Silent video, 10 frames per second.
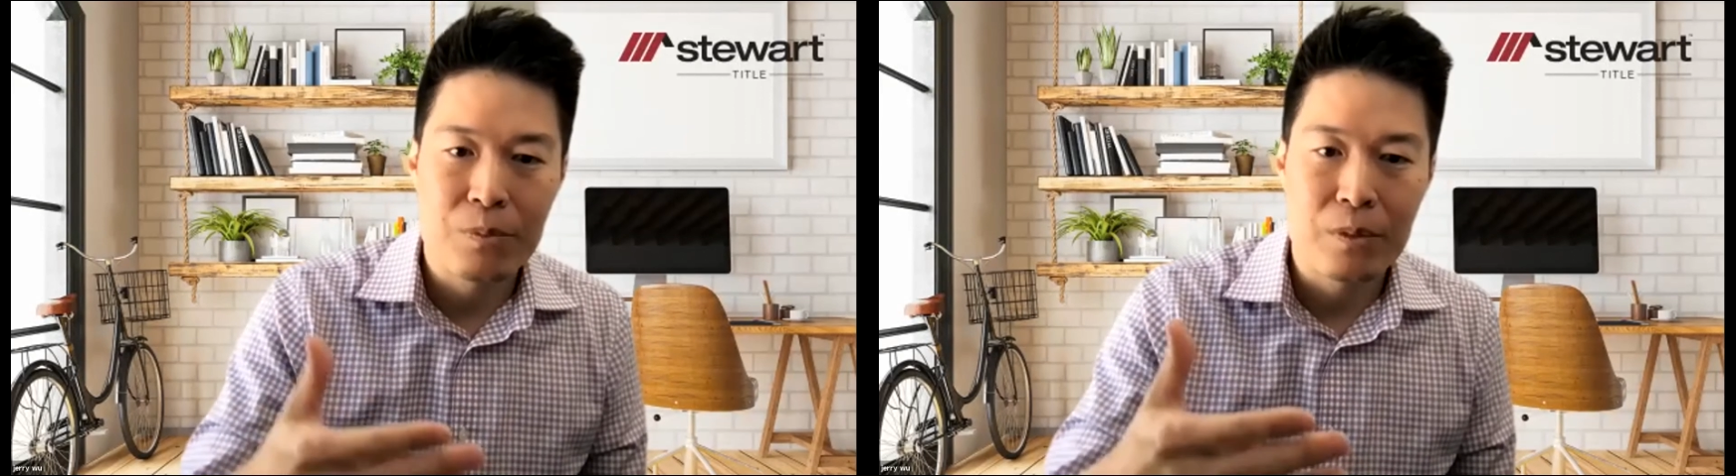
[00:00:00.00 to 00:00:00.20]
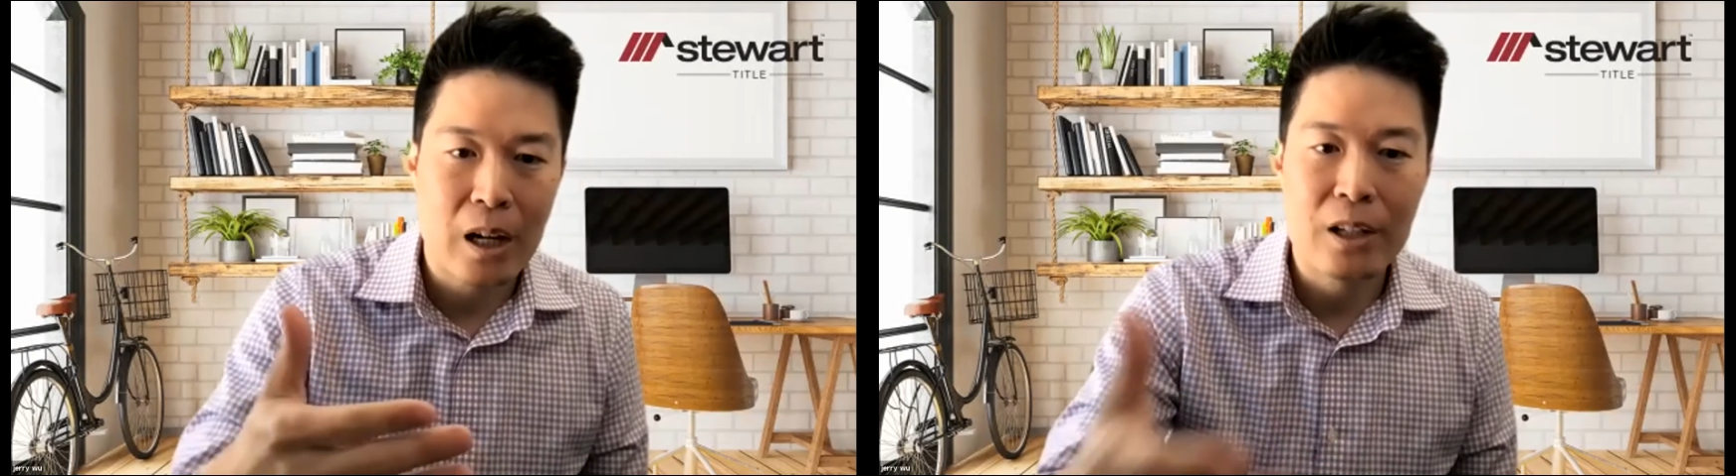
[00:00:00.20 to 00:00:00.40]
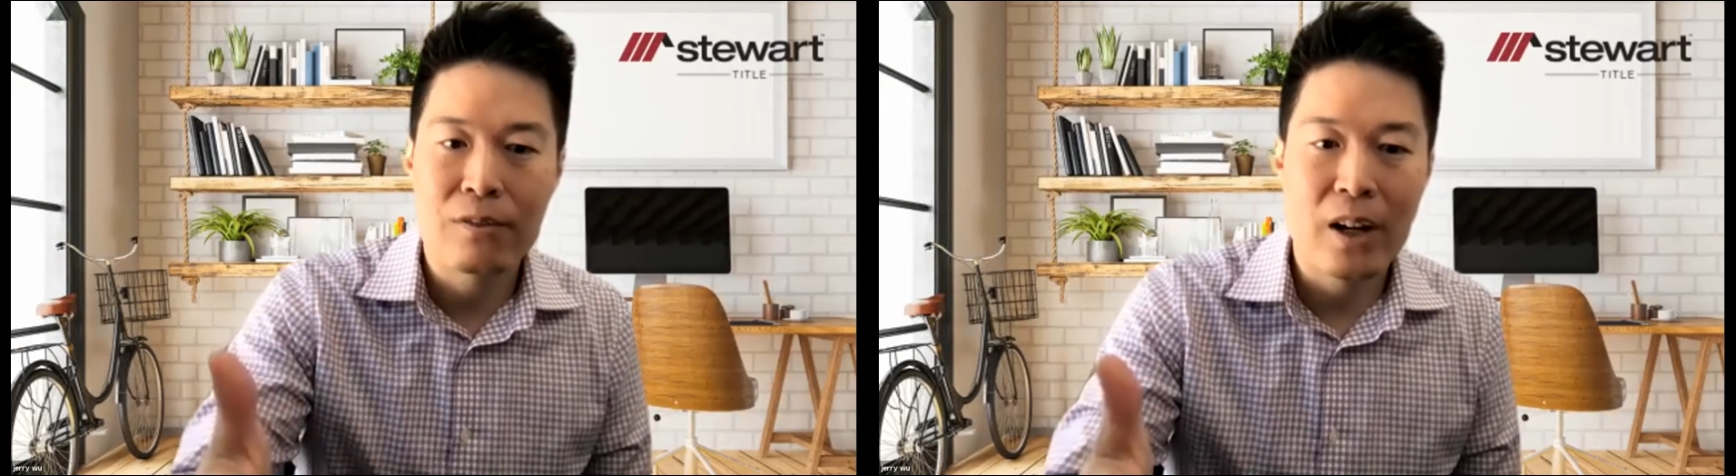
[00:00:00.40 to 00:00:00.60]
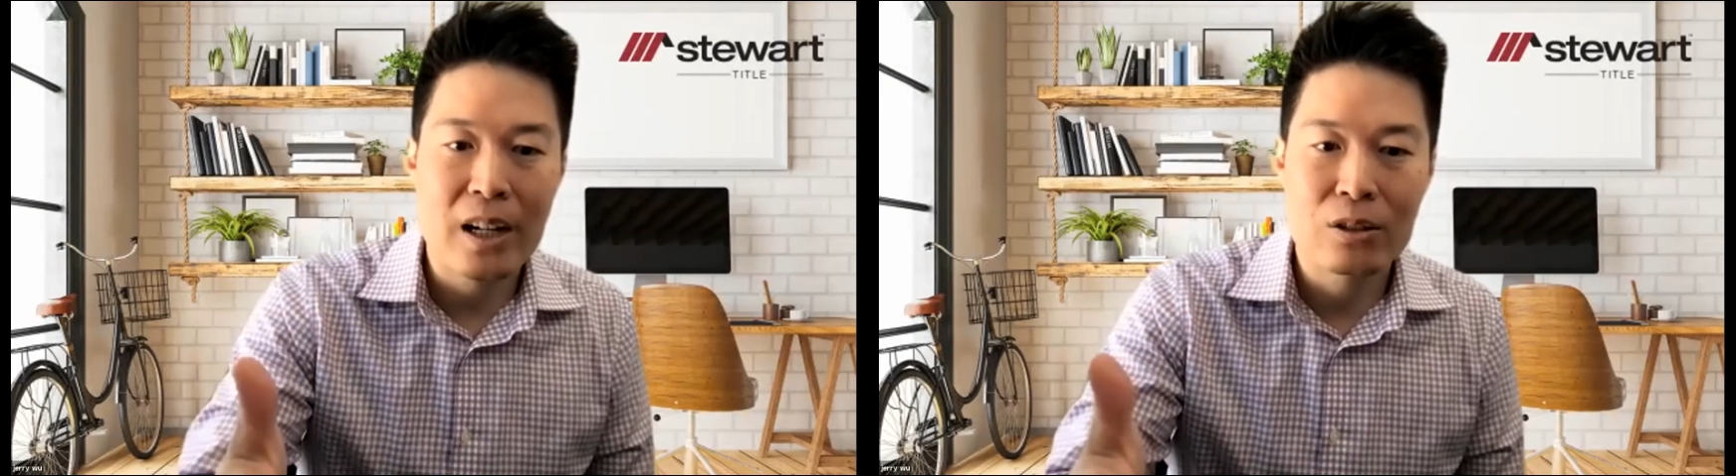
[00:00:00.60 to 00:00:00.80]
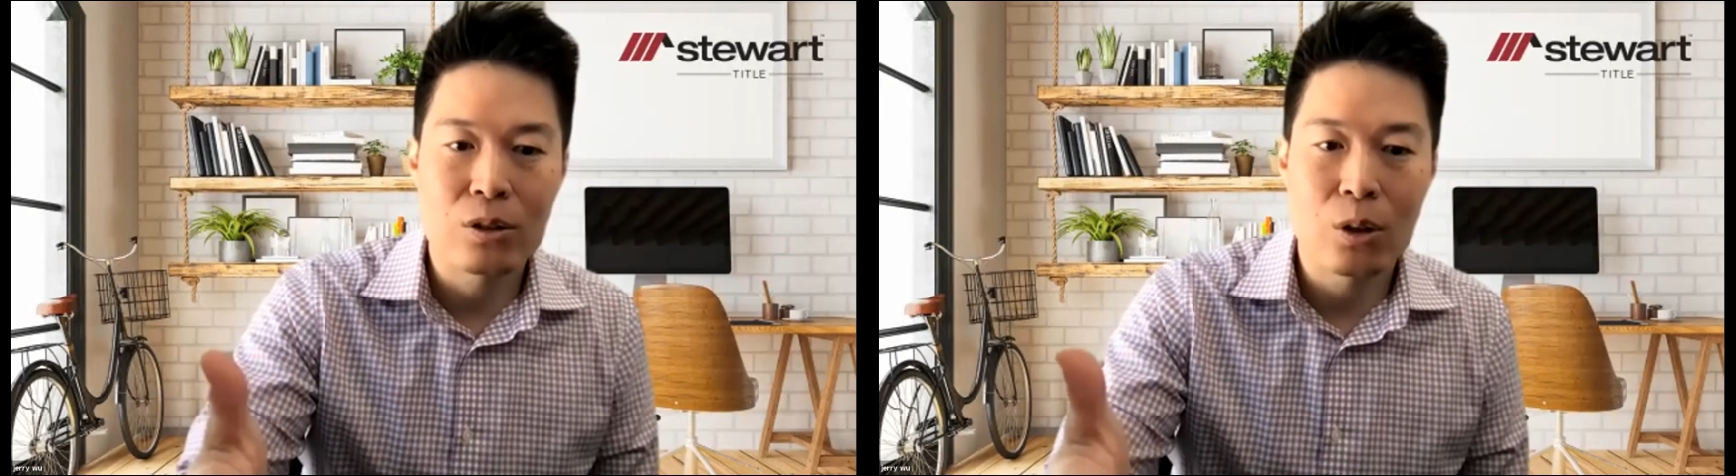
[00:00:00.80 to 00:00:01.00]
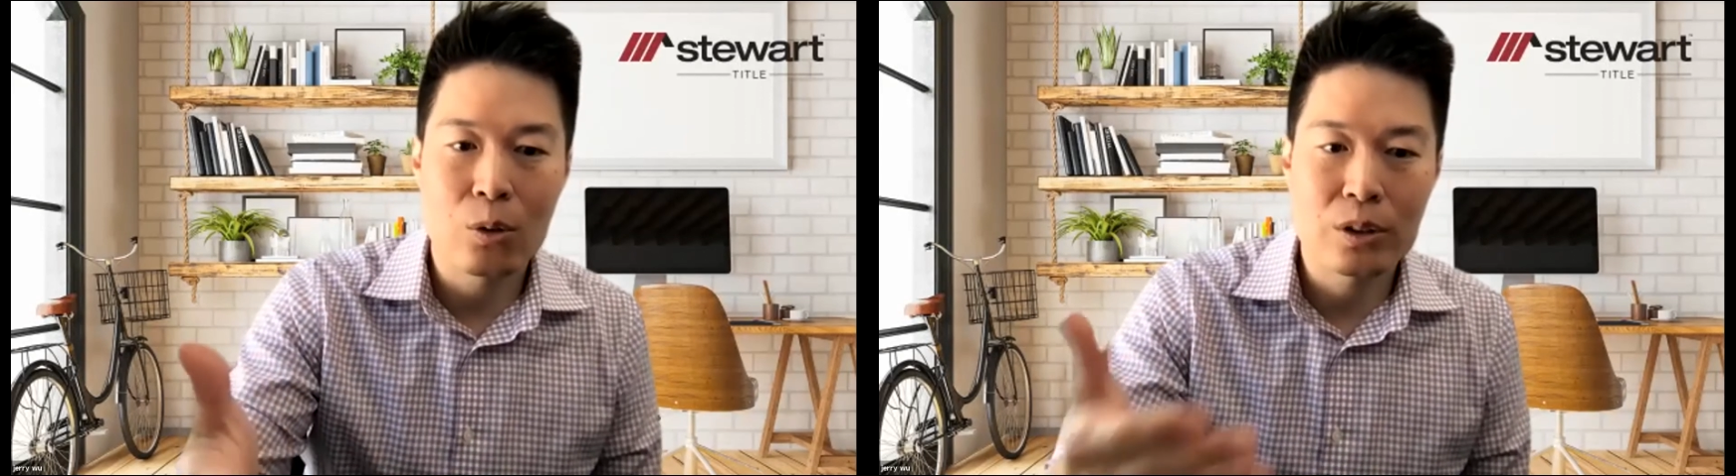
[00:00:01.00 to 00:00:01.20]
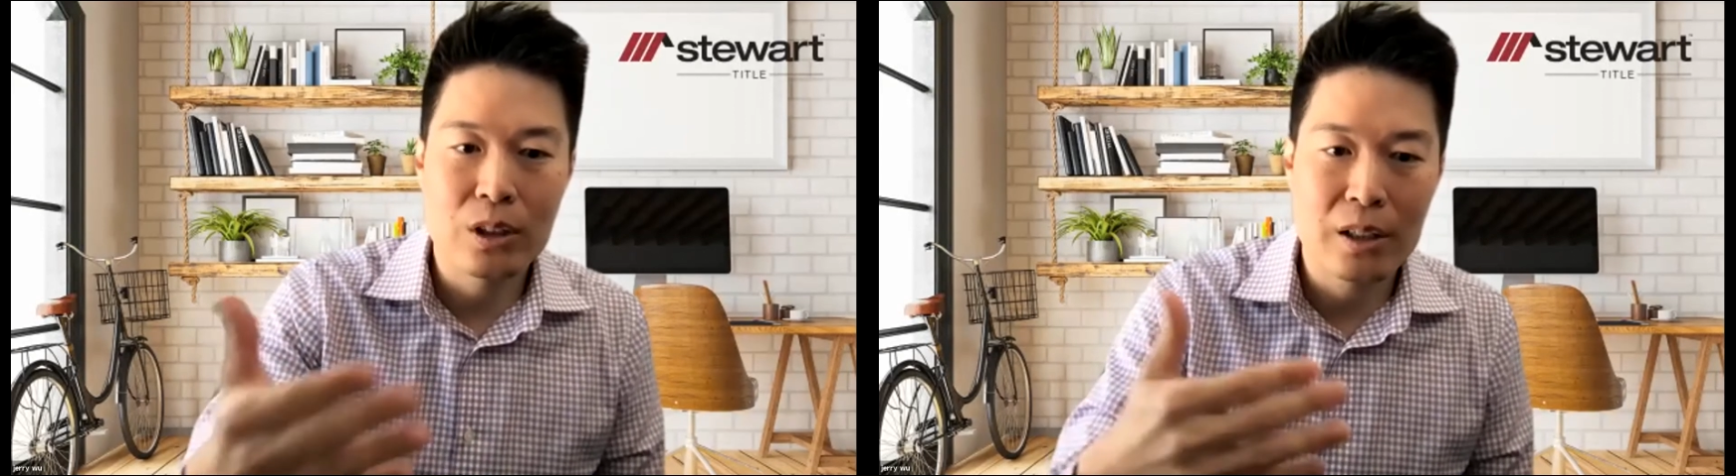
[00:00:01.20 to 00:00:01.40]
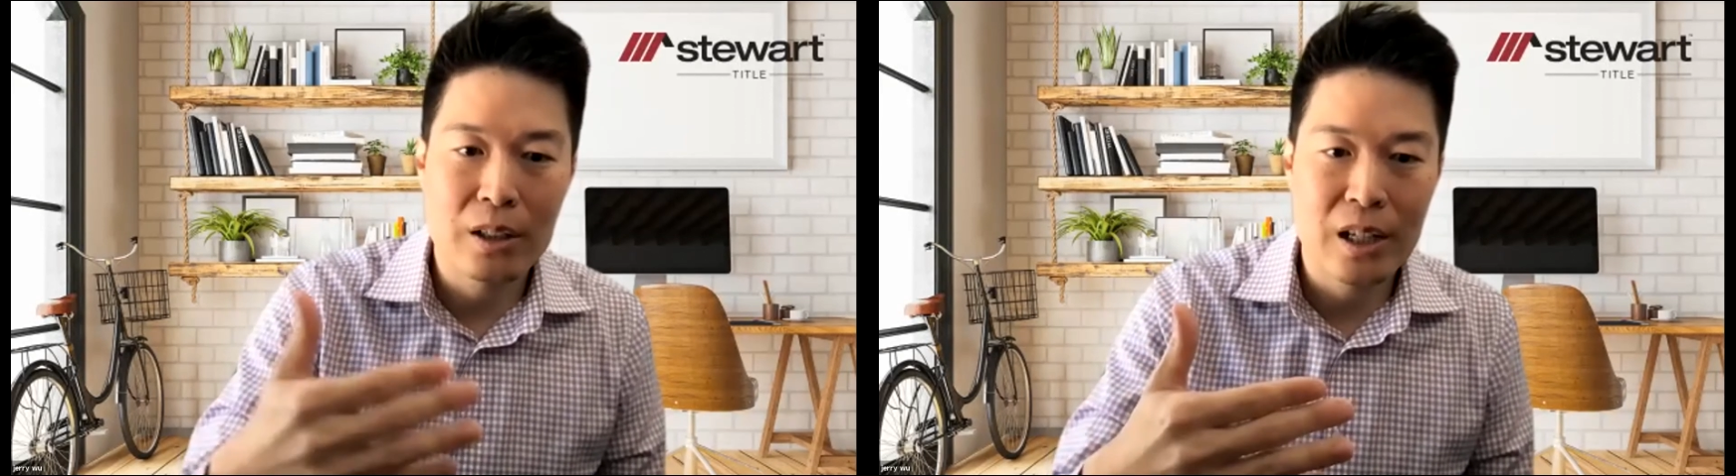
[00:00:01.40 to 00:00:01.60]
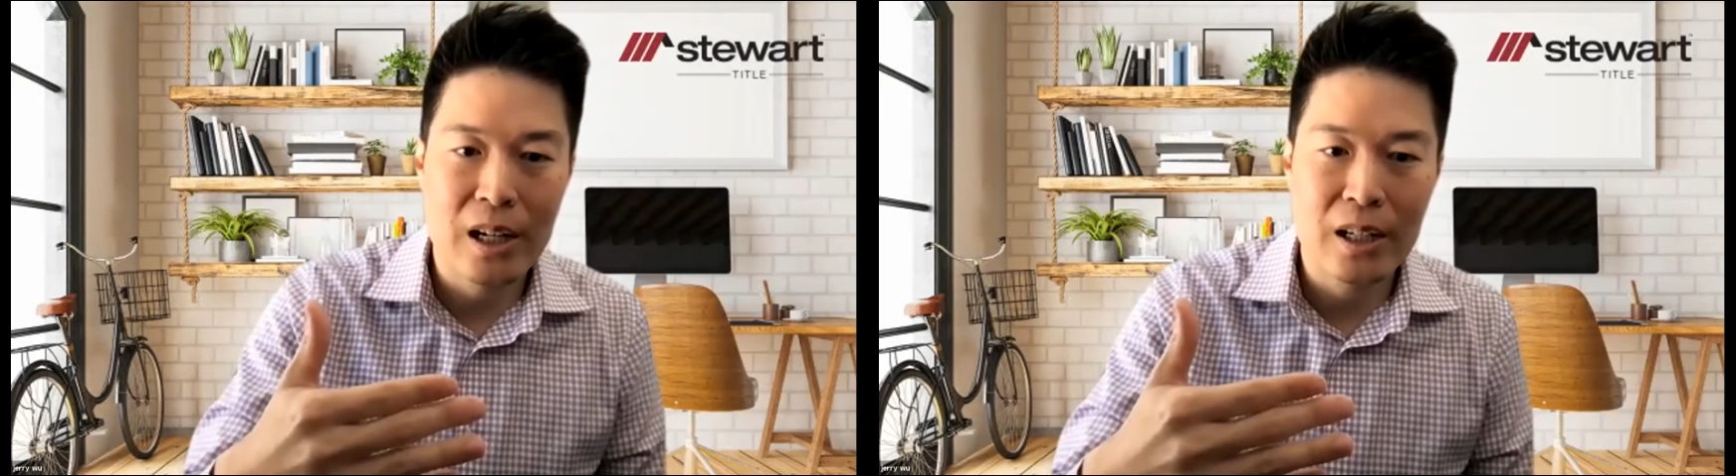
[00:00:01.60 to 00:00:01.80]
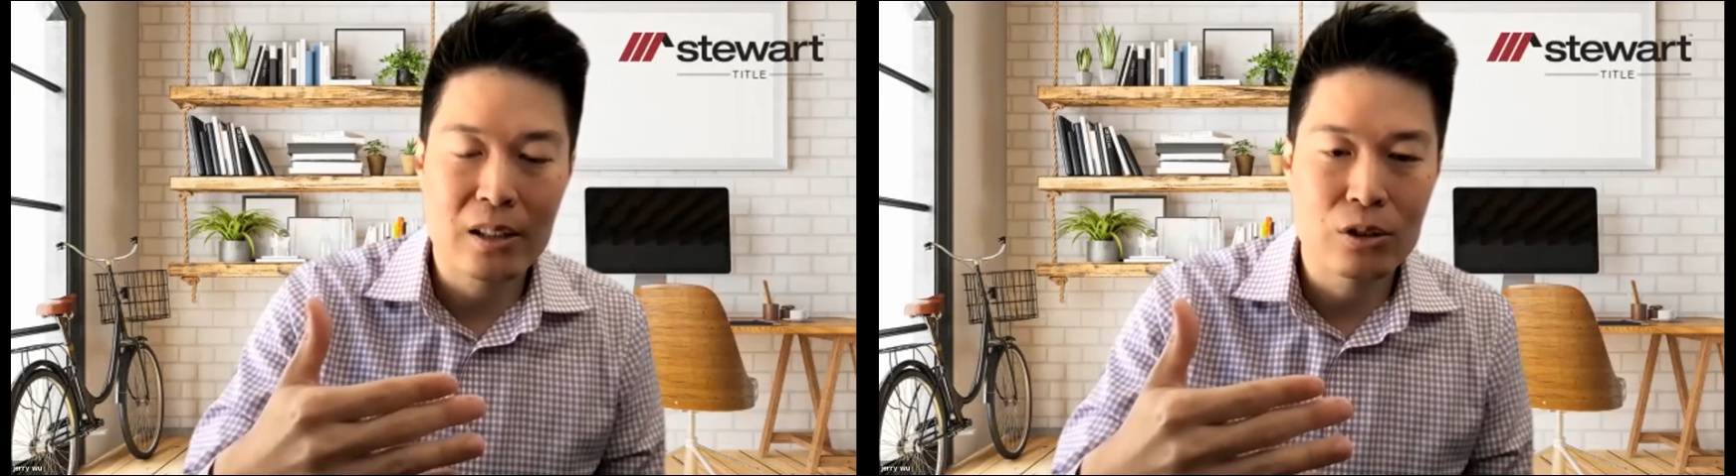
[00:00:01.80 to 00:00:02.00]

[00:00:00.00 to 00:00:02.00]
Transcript: I advise to always contact